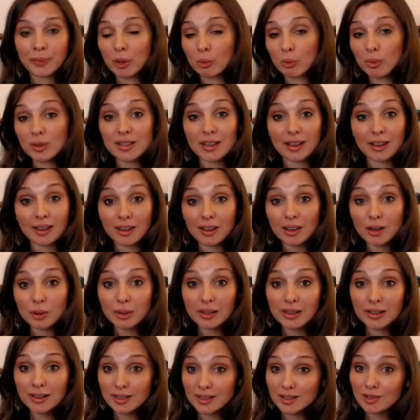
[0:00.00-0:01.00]
was
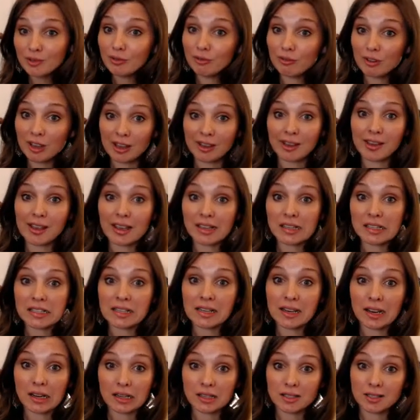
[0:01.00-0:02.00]
equally as severe as
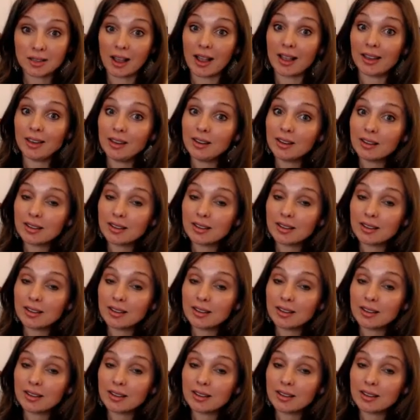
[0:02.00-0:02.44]
the anxiety